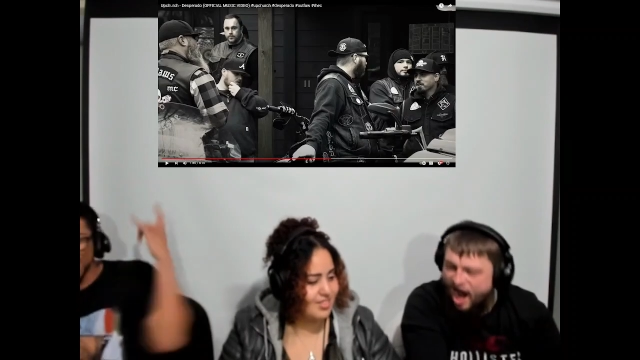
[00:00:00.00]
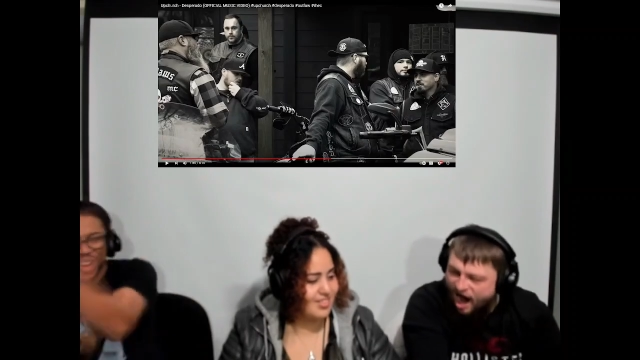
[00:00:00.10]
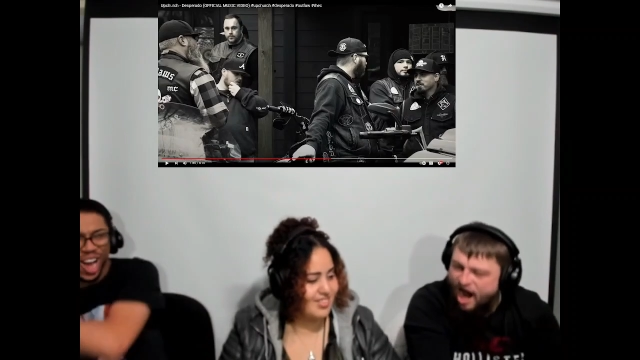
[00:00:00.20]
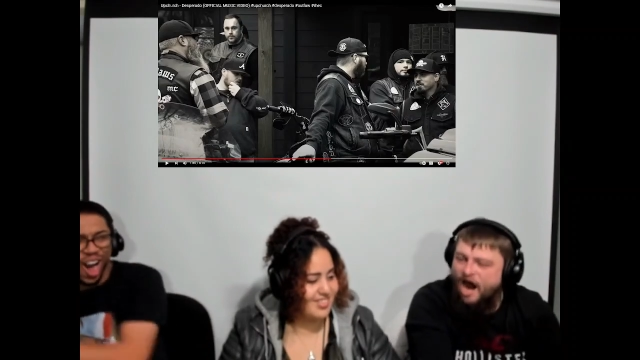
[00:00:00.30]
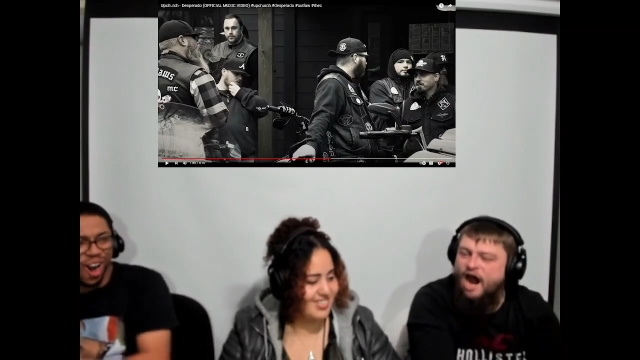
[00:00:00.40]
Speaker 1: you
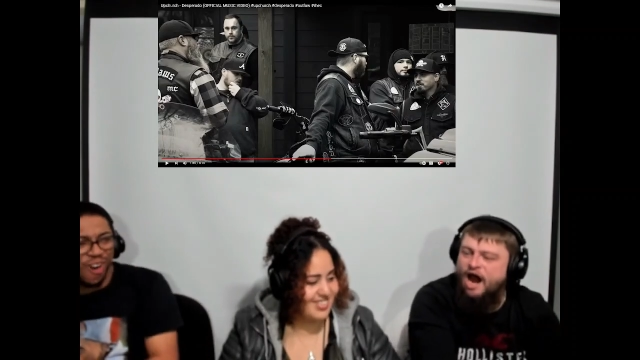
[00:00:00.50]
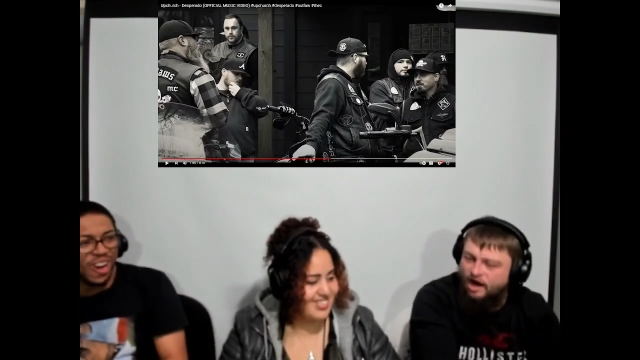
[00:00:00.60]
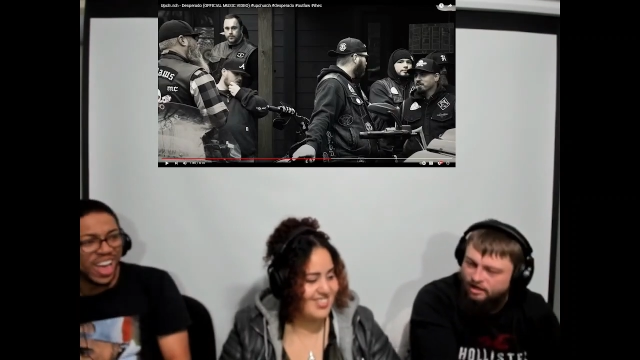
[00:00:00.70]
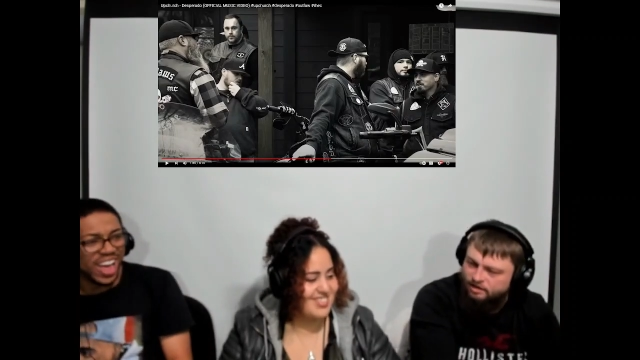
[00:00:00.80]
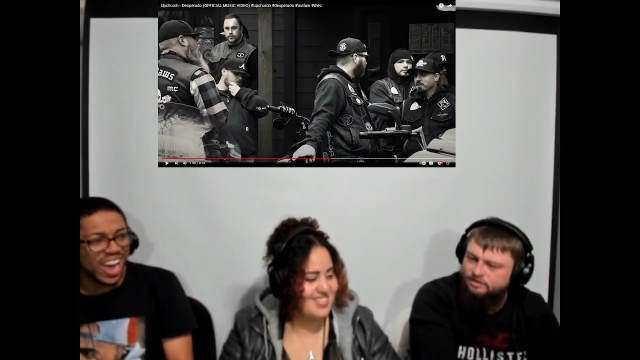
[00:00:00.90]

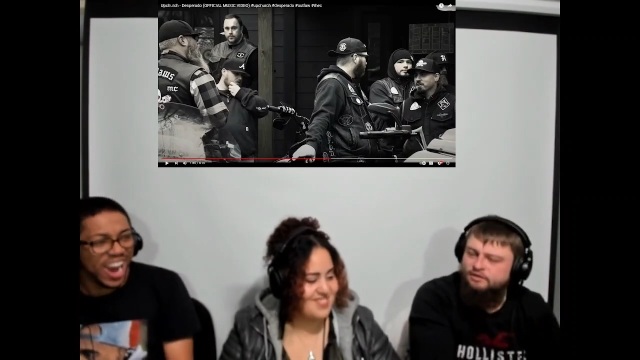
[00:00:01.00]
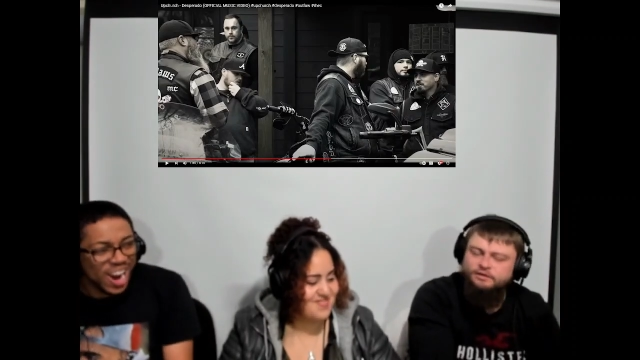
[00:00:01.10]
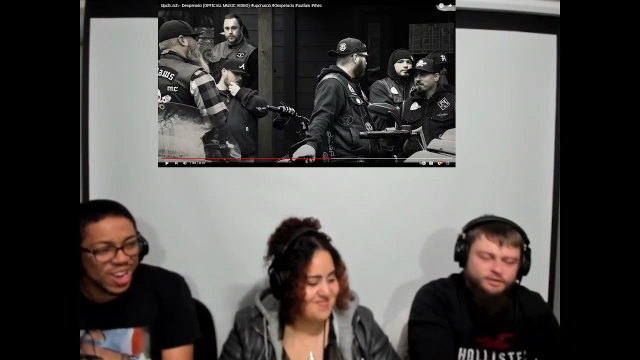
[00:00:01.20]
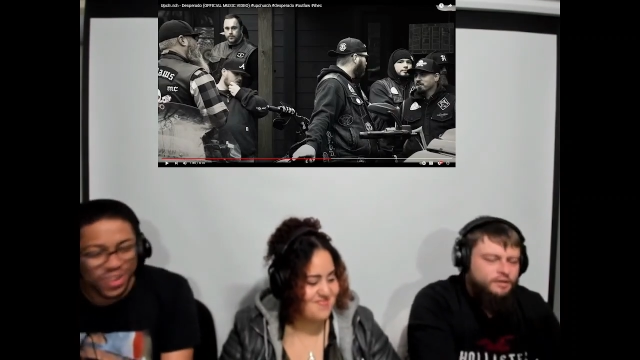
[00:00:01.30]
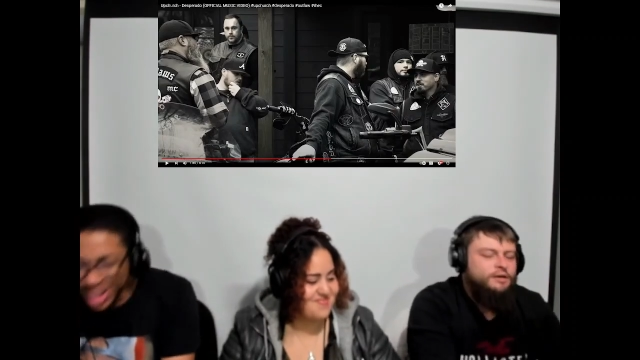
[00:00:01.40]
go.
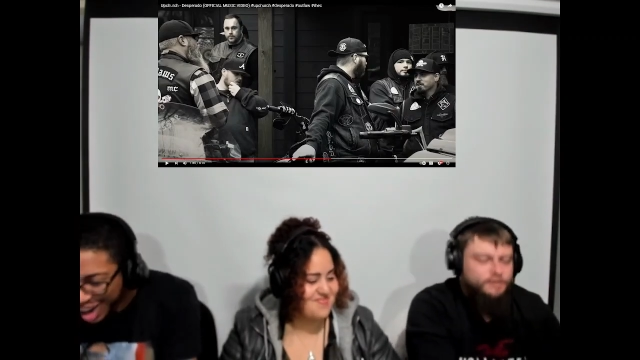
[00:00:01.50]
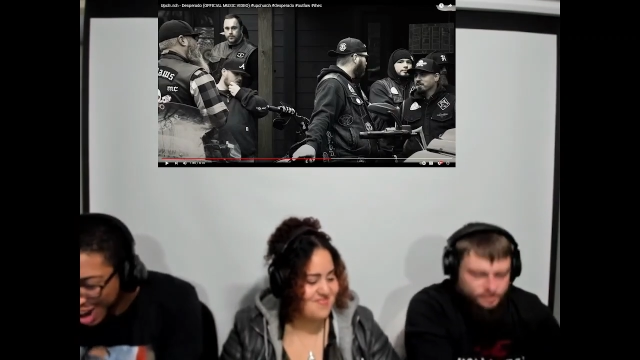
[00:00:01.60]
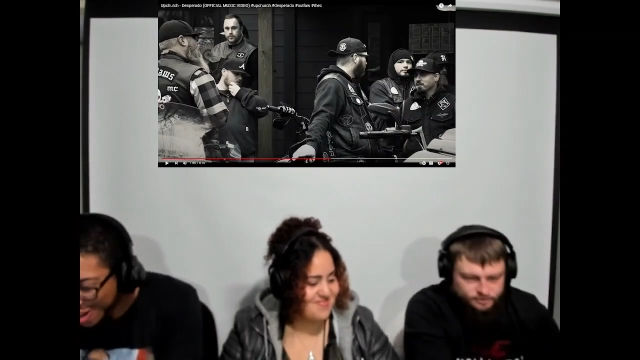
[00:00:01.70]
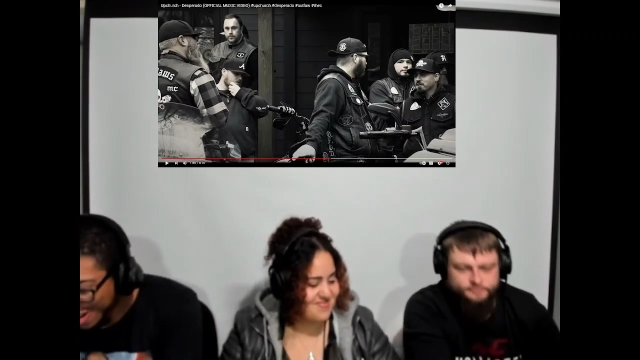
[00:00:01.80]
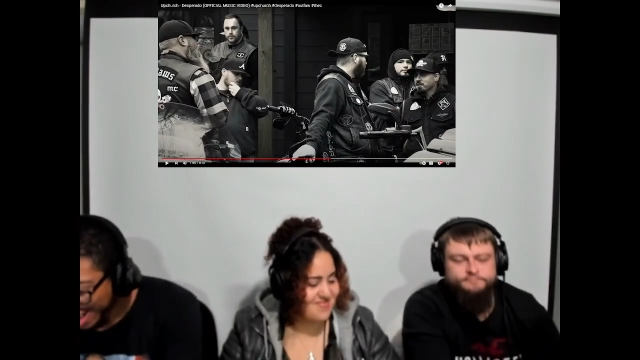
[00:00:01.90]
There you
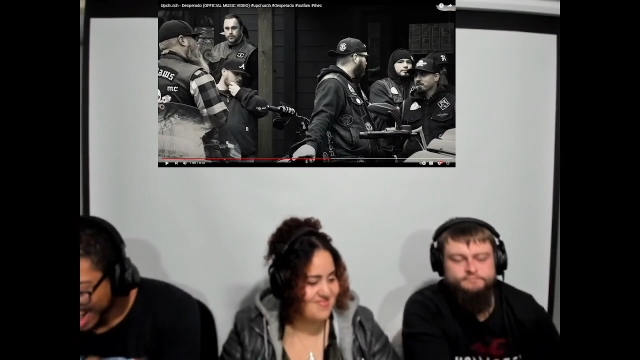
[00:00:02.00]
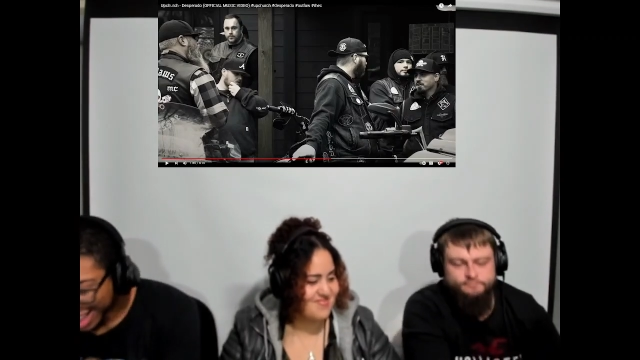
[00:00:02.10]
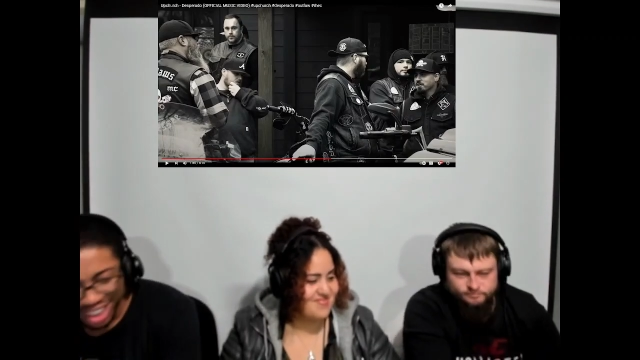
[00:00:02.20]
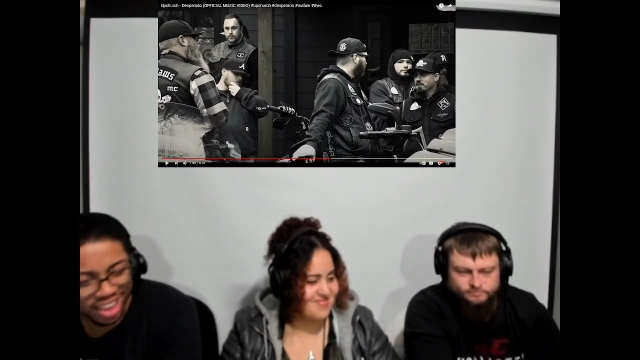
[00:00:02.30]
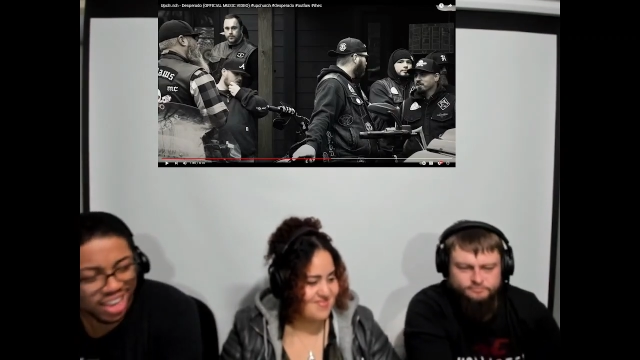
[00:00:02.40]
go.
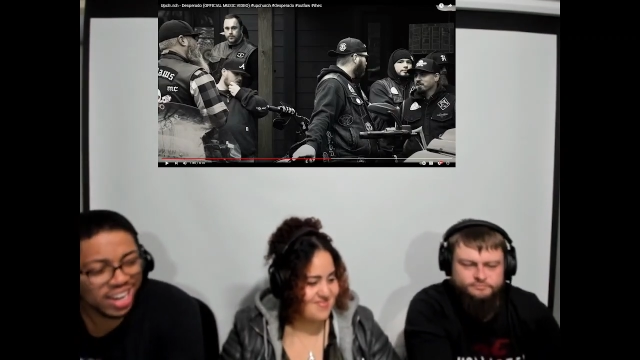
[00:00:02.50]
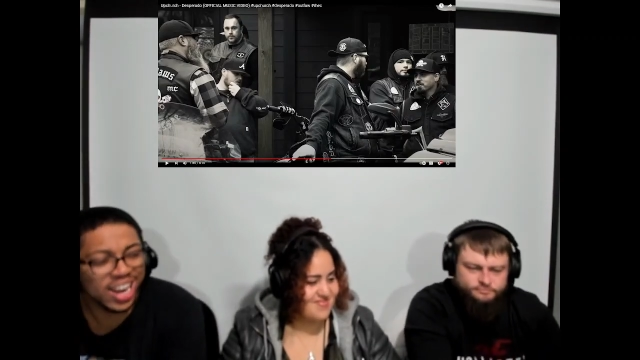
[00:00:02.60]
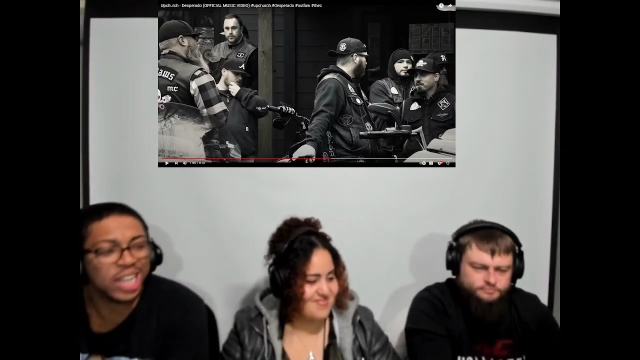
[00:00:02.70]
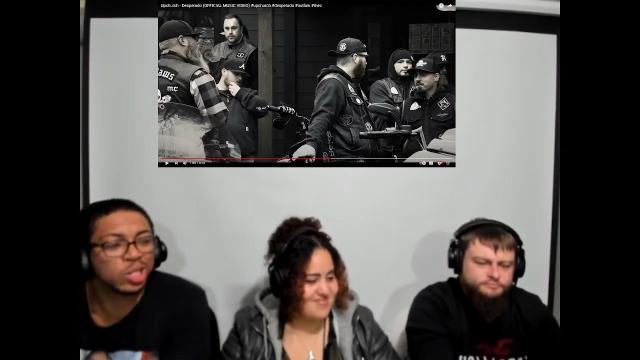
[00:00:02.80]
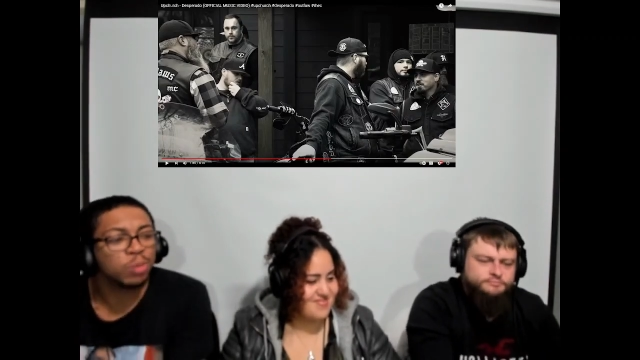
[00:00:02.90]

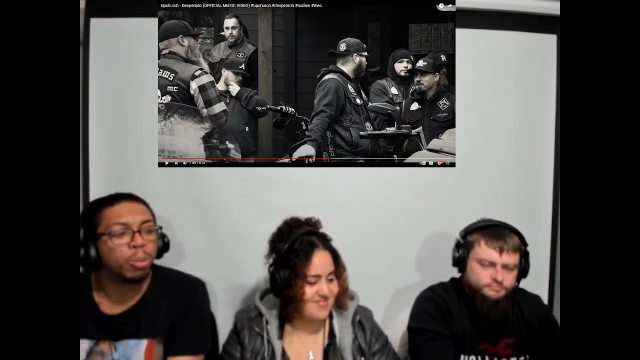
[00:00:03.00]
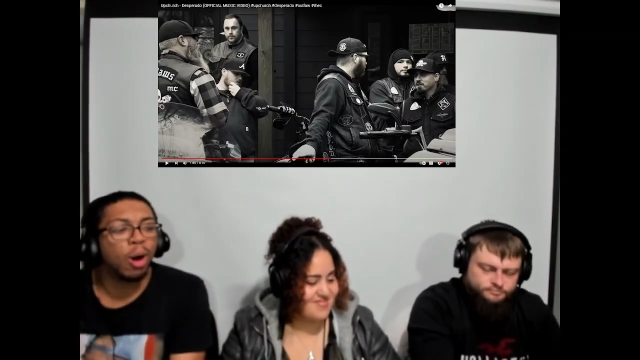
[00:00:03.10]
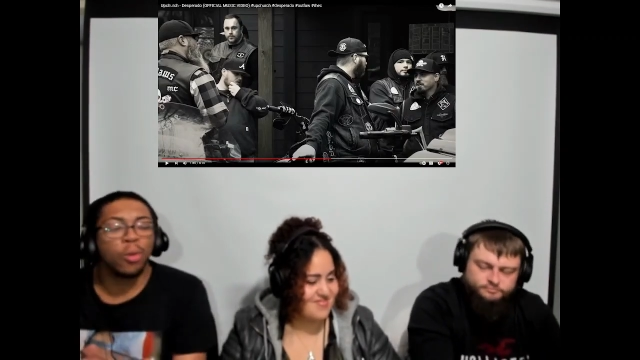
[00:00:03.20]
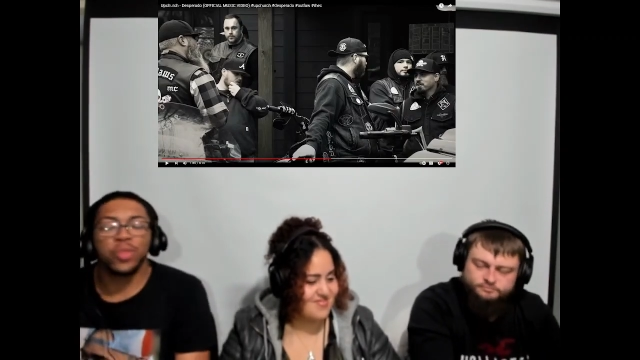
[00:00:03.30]
That's bro.